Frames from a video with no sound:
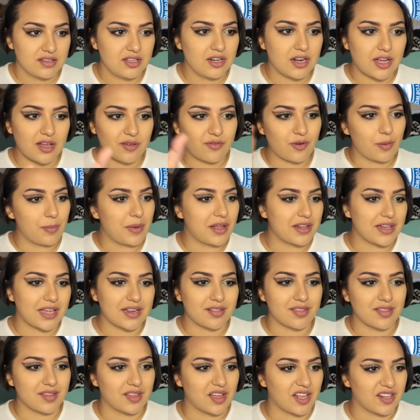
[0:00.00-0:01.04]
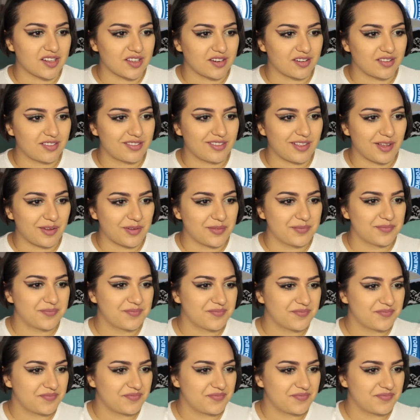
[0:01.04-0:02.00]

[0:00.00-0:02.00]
You know how I feel about lights and colors, so.